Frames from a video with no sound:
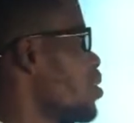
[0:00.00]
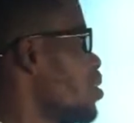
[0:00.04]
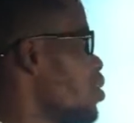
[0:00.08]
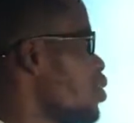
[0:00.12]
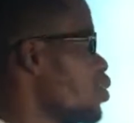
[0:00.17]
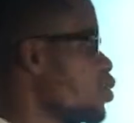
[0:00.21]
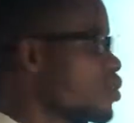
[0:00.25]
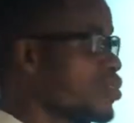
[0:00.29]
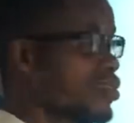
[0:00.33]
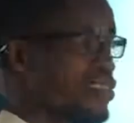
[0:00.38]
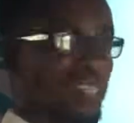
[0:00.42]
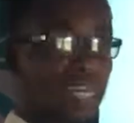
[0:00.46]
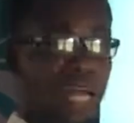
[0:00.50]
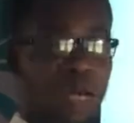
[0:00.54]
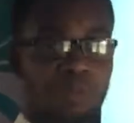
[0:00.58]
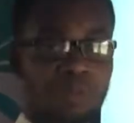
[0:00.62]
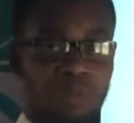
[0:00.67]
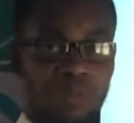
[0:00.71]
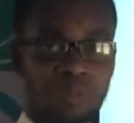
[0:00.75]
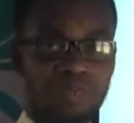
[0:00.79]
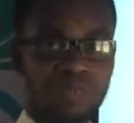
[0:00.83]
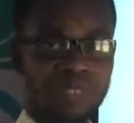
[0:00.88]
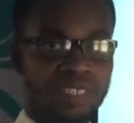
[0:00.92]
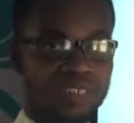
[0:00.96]
using
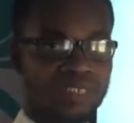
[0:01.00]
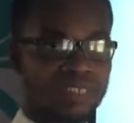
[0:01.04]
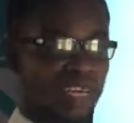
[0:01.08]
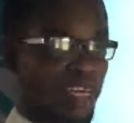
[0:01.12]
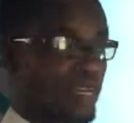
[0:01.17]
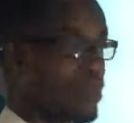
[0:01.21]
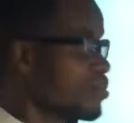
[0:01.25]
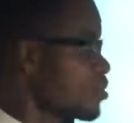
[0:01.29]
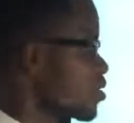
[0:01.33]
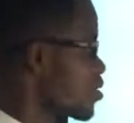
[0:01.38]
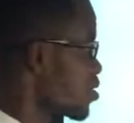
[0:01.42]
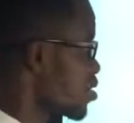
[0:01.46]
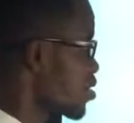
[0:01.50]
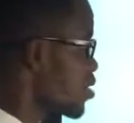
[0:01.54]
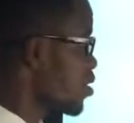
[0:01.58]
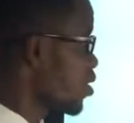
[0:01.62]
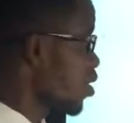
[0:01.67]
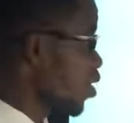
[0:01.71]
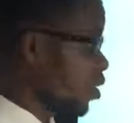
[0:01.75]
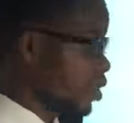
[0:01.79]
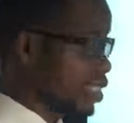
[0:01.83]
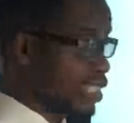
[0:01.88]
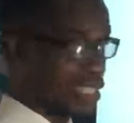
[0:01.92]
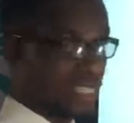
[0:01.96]
appropriate terms
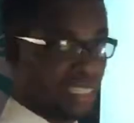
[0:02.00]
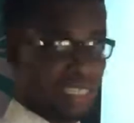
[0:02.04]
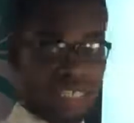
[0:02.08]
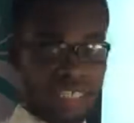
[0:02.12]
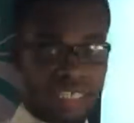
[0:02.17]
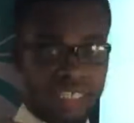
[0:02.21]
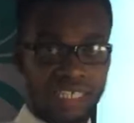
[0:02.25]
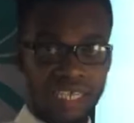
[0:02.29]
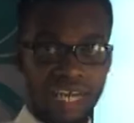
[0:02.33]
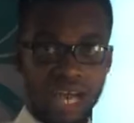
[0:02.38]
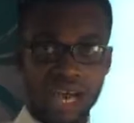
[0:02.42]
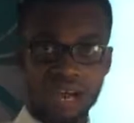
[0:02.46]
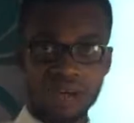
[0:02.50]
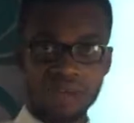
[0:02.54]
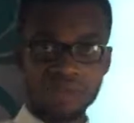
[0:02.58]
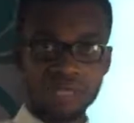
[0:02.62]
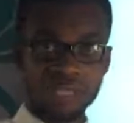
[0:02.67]
or the technical